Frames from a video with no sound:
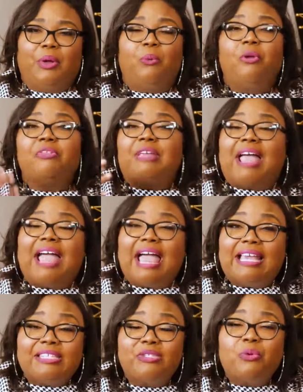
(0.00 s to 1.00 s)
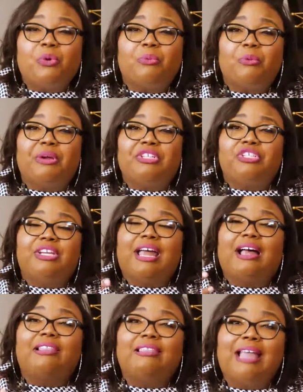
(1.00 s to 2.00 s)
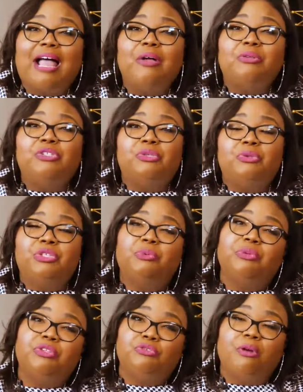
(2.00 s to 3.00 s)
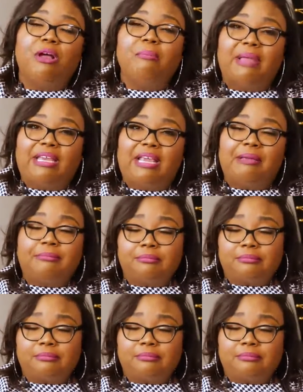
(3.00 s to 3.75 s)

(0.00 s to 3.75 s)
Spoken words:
Well, the S corporation allows you to withdraw money,